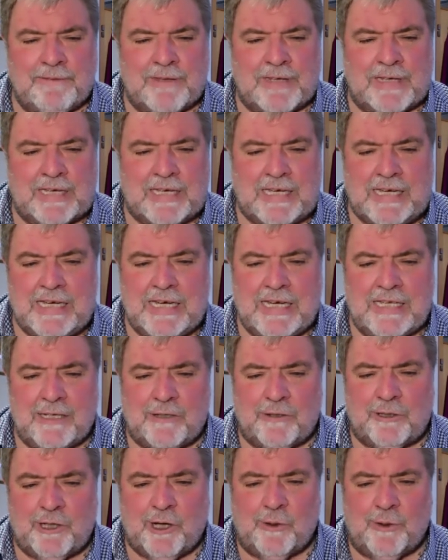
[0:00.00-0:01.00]
Here there
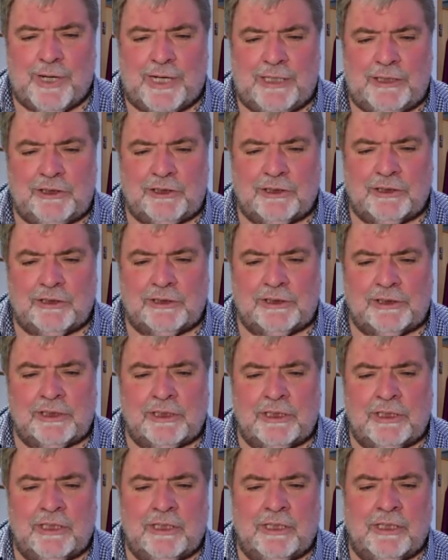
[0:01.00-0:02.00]
are no angels,
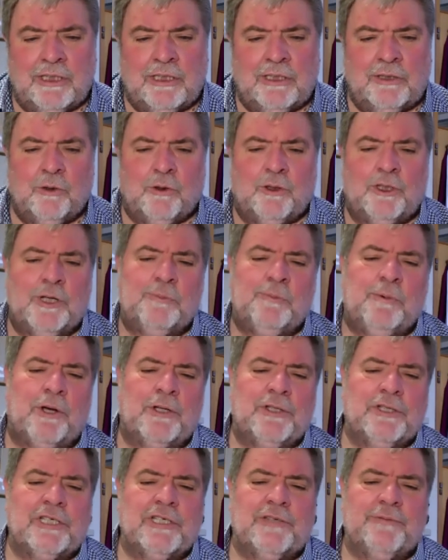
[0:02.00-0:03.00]
nor the
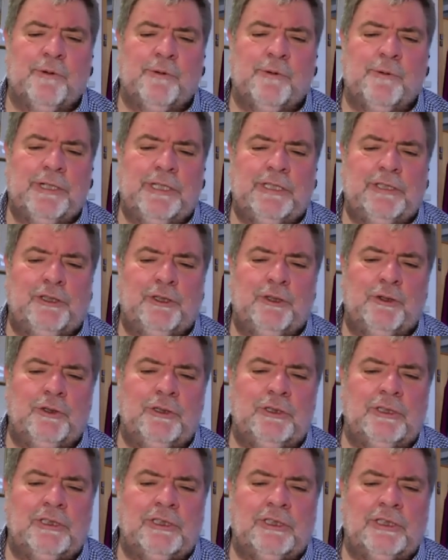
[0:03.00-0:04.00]
apostles for
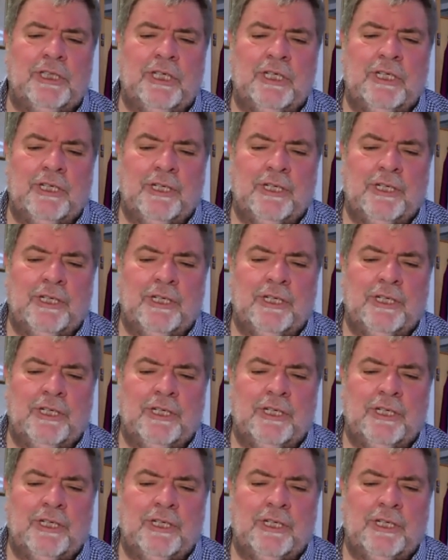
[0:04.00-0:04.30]
reassurance,